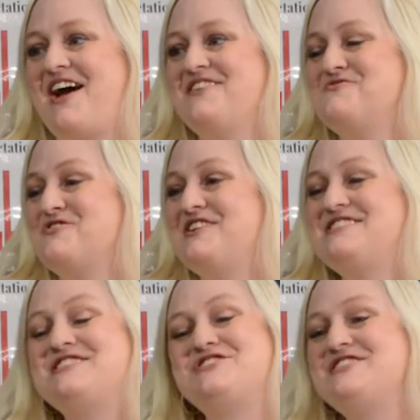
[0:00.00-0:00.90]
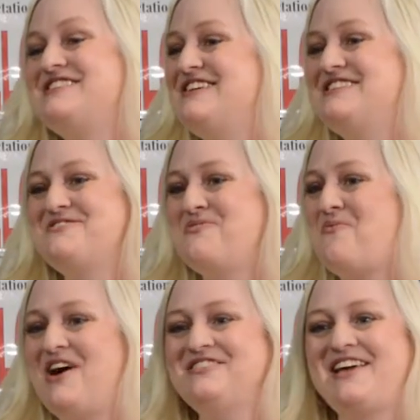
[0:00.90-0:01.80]
kind of transitioned into a
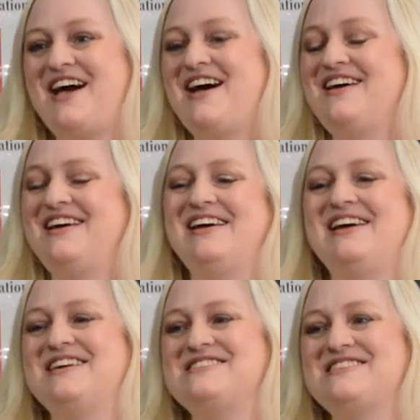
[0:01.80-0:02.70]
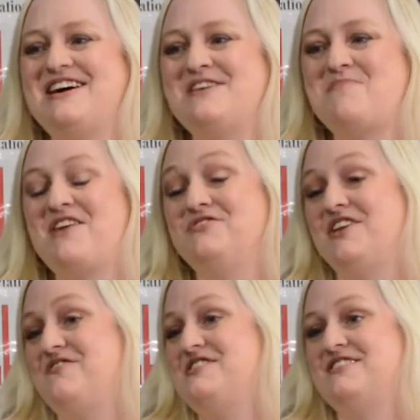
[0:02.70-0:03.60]
wildcat and um, I've
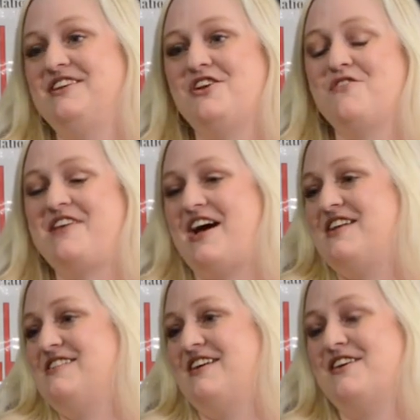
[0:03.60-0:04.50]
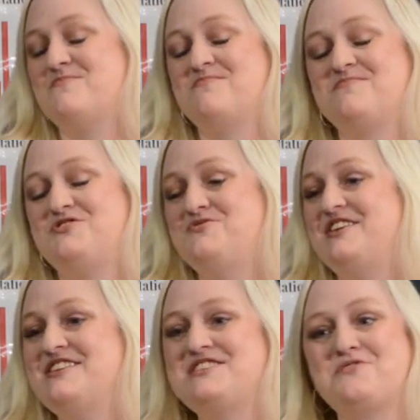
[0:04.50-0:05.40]
loved it. You know, I've had um, two
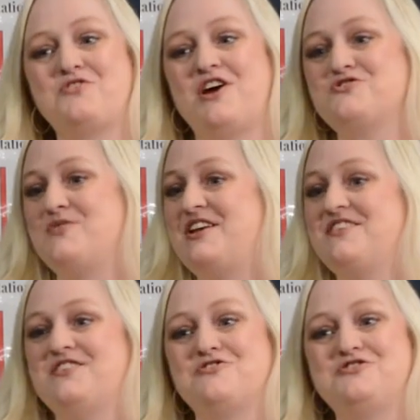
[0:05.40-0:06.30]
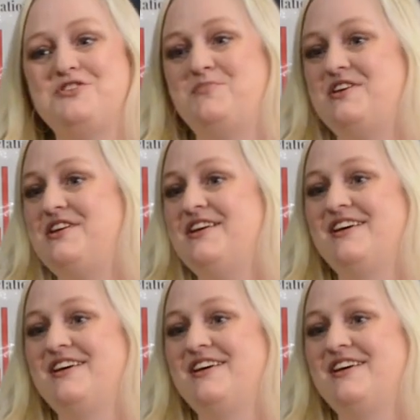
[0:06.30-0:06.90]
kids that have graduated that are GP